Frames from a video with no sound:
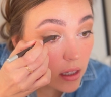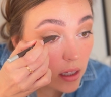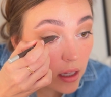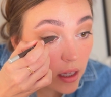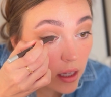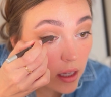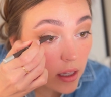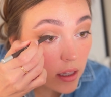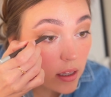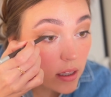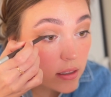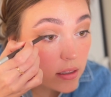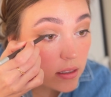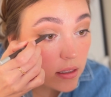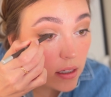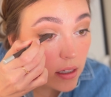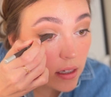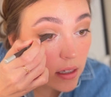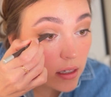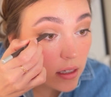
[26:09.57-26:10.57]
And that's
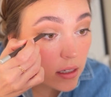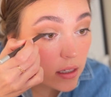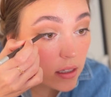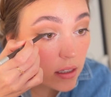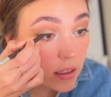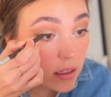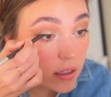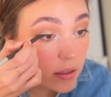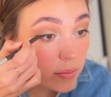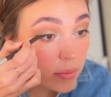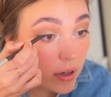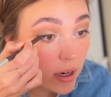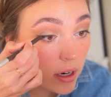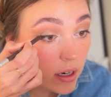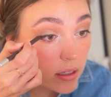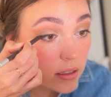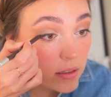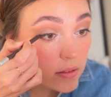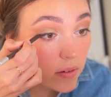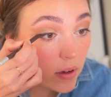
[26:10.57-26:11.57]
not the
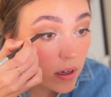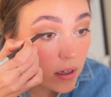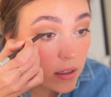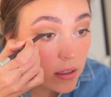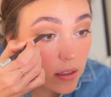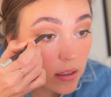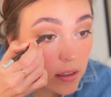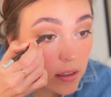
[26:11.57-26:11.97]
product's fault.